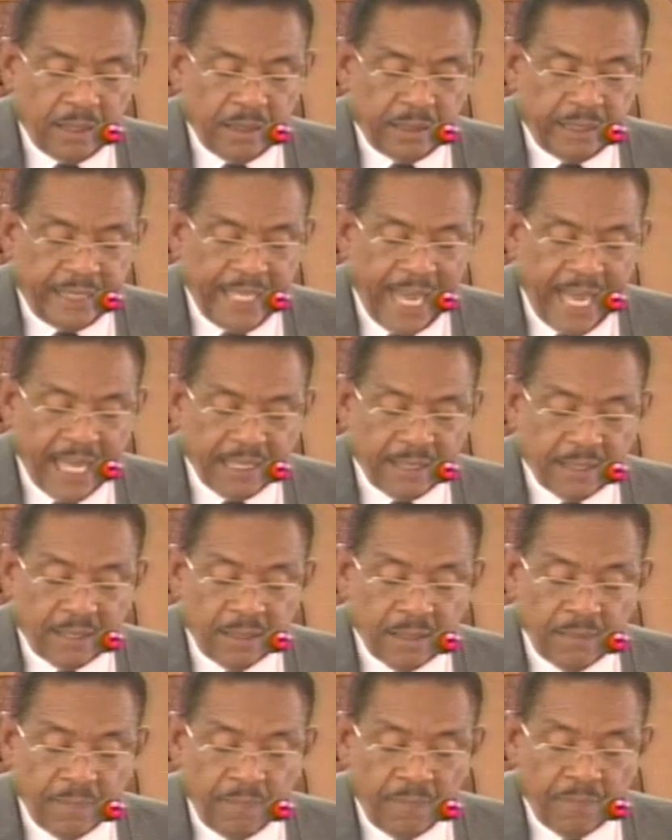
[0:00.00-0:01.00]
death
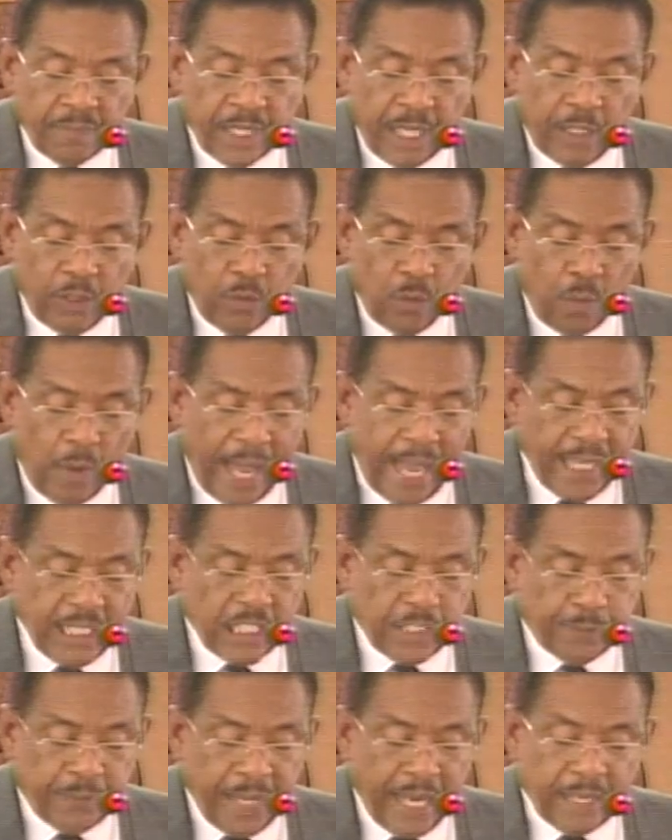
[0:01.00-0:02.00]
and
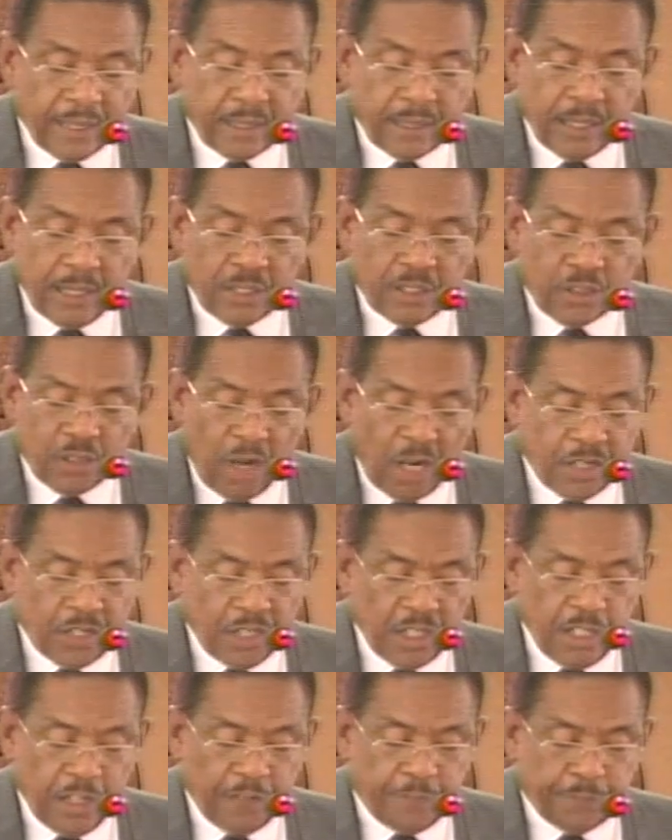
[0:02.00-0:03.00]
widespread
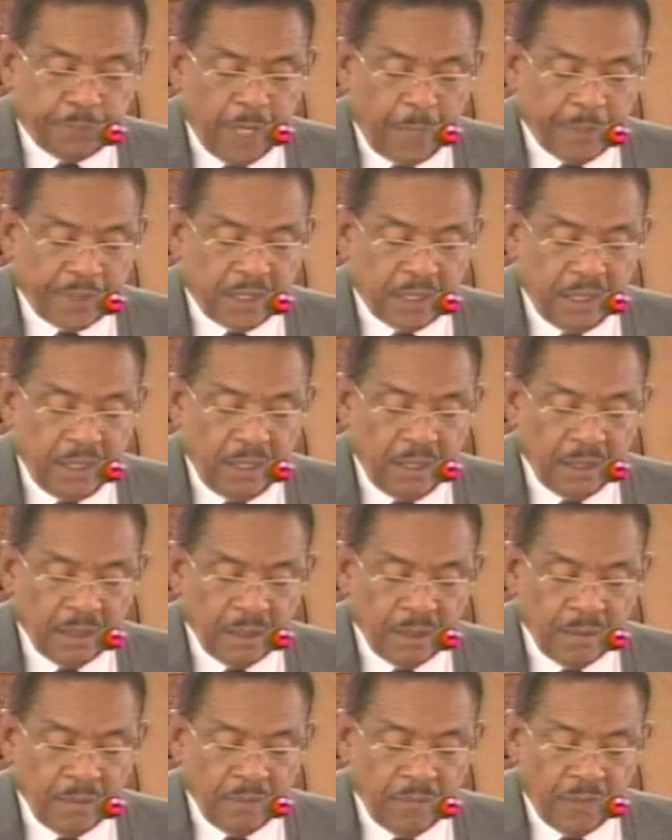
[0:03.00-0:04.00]
destruction of property
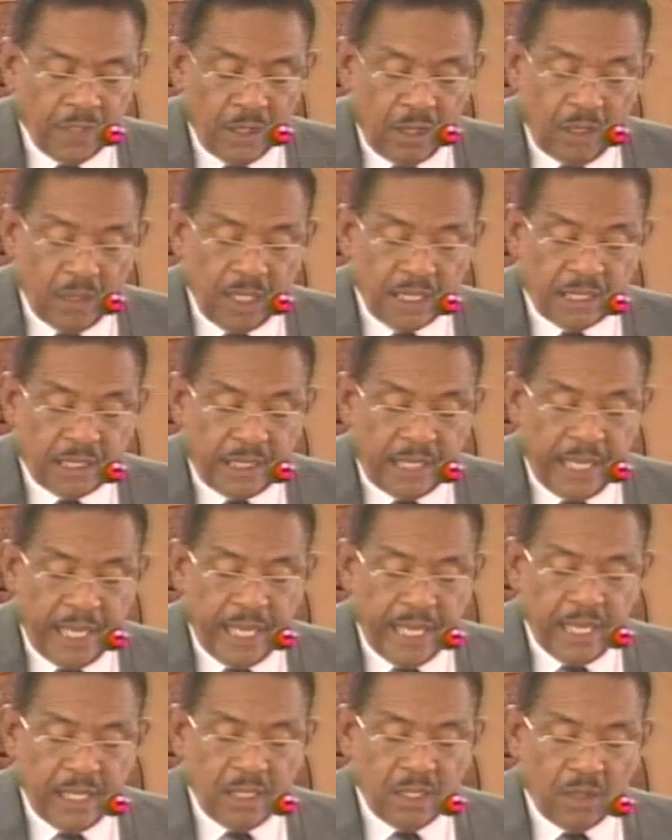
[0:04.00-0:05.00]
on a
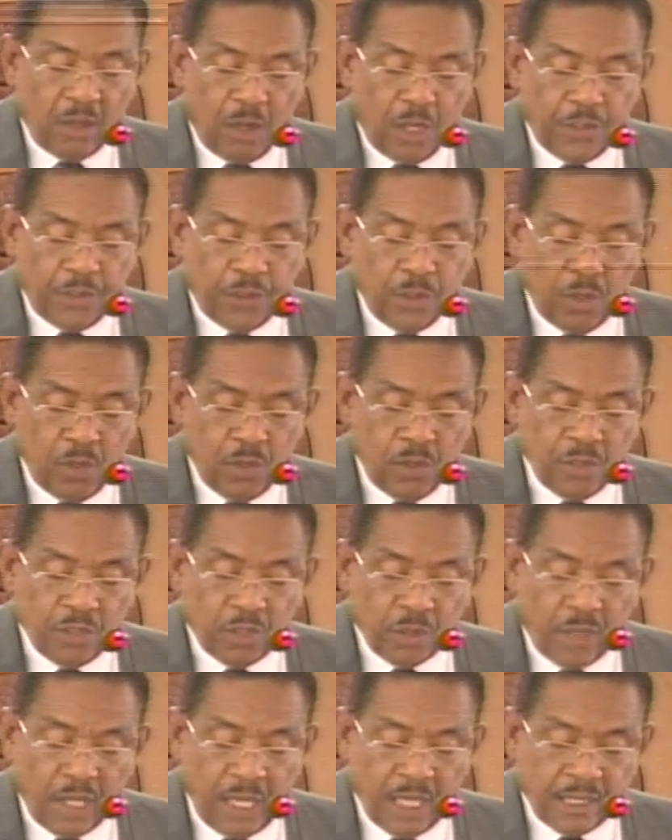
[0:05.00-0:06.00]
scale unknown
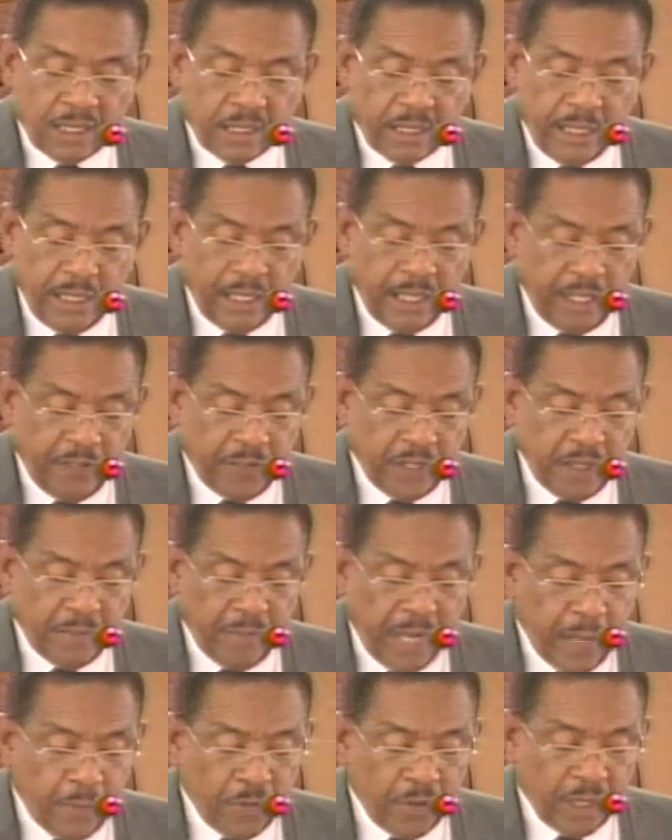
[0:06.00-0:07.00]
to us in living
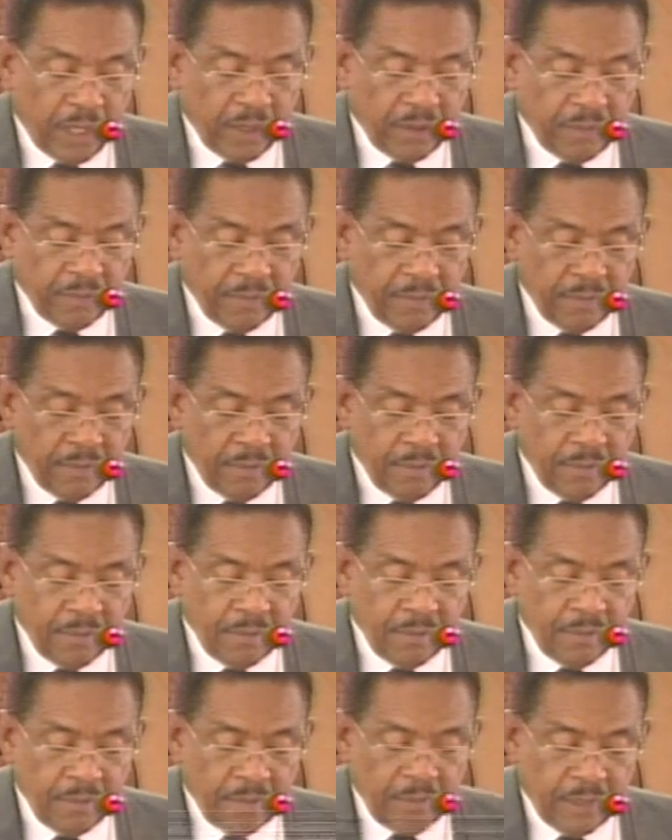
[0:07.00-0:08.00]
memory.
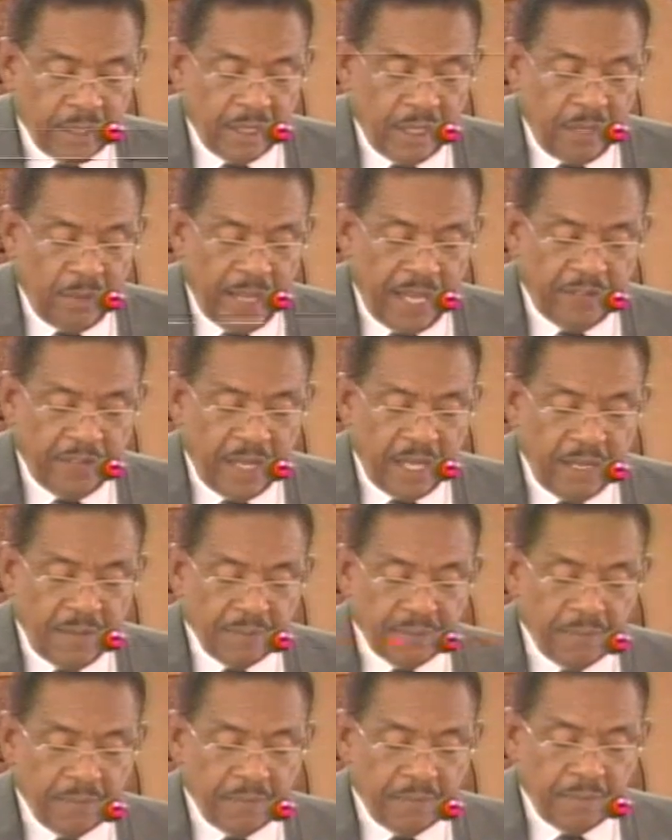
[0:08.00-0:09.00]
However,
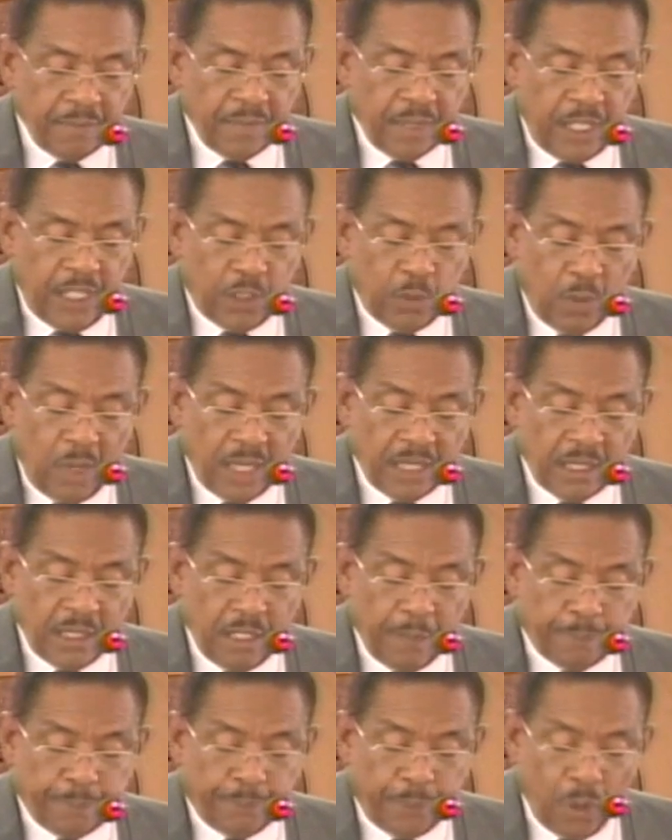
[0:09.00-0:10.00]
it was in
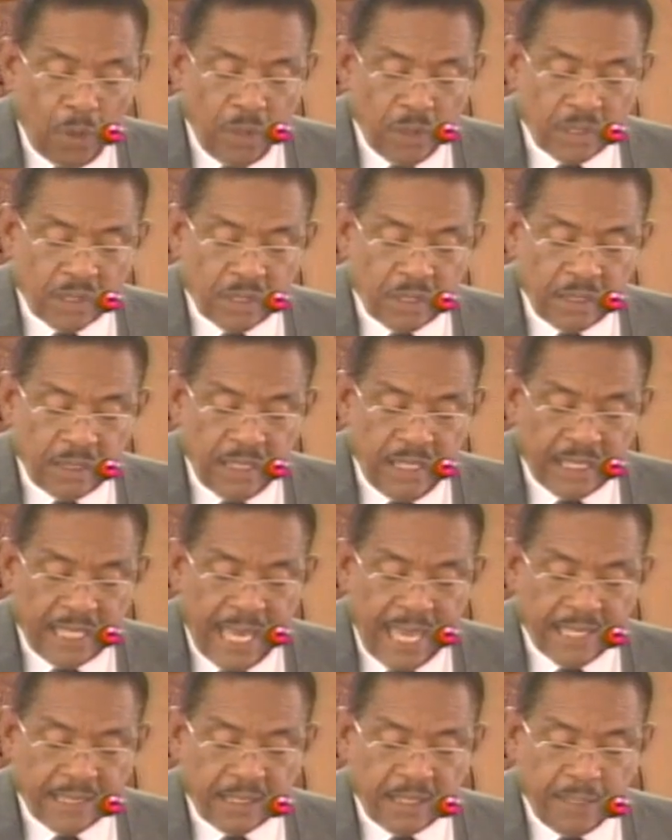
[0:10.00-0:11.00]
the
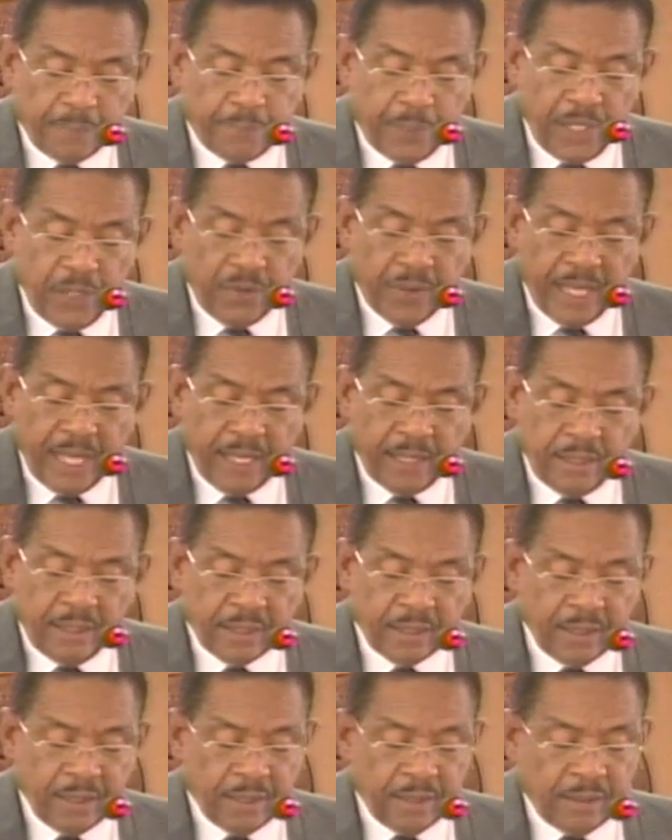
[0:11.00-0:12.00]
post-disaster period
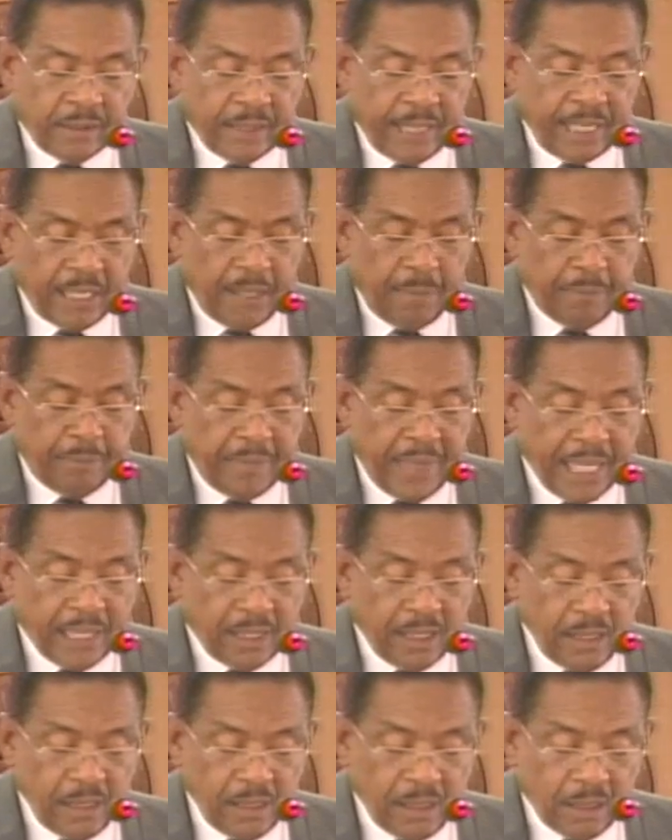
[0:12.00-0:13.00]
that the
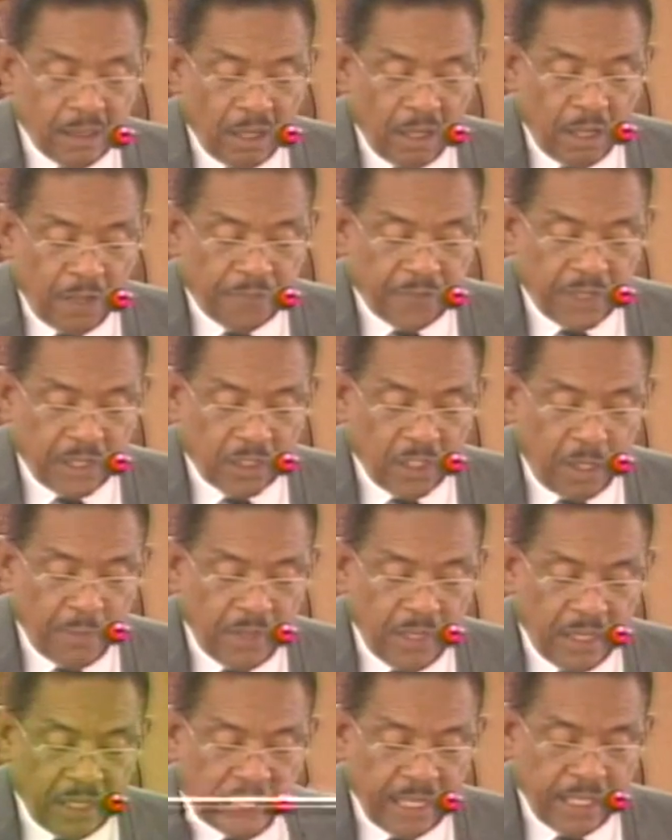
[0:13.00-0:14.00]
metal of the
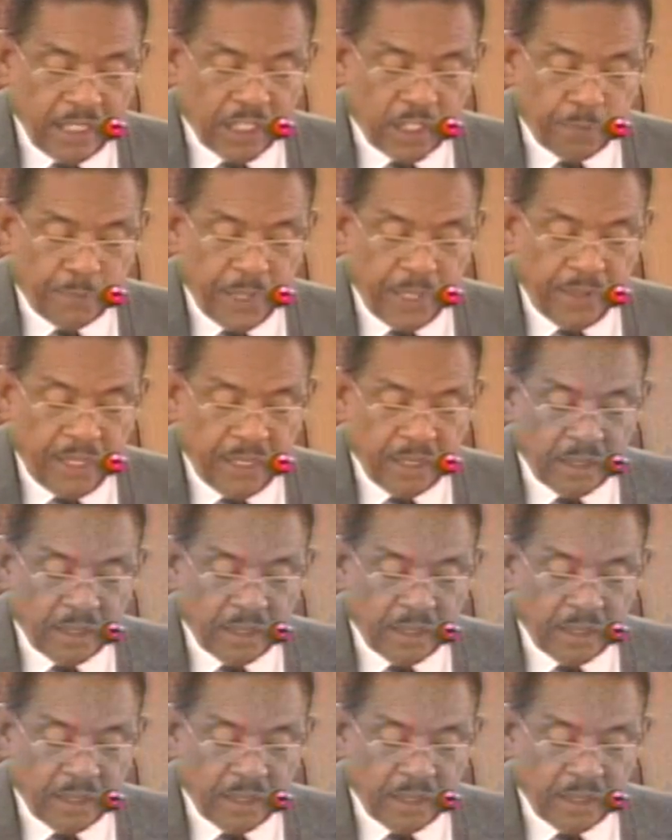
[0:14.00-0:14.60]
Dominican spirit